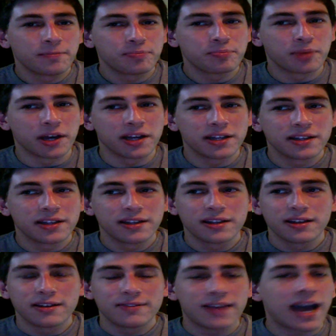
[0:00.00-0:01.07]
But
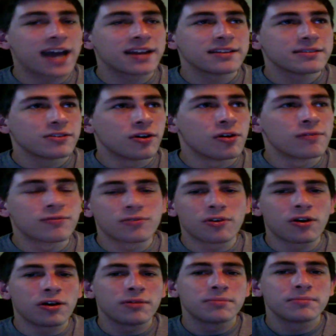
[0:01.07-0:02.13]
that
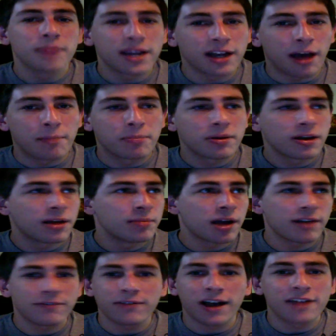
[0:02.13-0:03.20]
overall made up
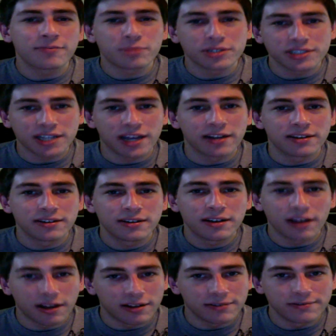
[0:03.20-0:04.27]
about 5%
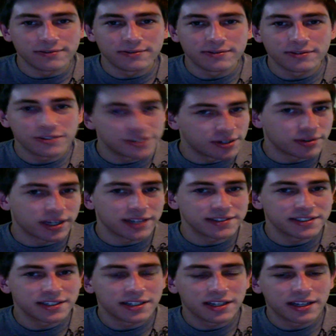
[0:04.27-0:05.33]
of the
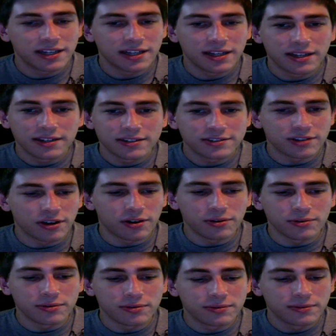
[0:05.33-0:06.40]
showcase.
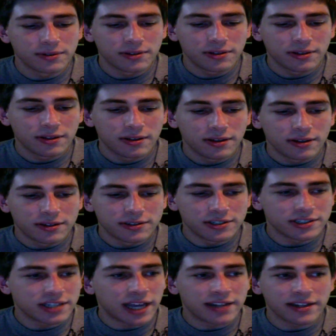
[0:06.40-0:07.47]
So,
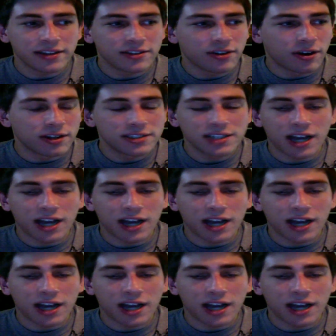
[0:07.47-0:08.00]
just ending thoughts.